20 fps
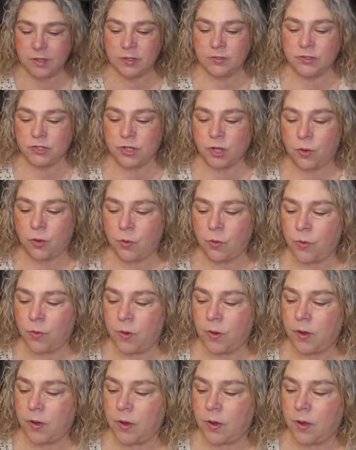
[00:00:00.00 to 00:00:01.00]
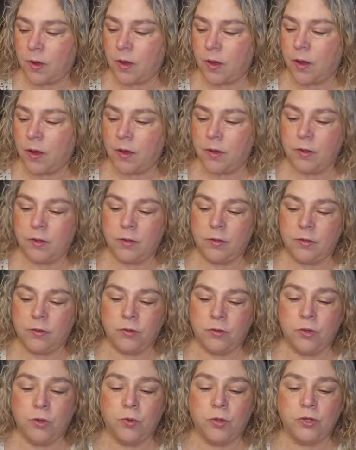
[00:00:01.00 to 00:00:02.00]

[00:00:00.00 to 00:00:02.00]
So you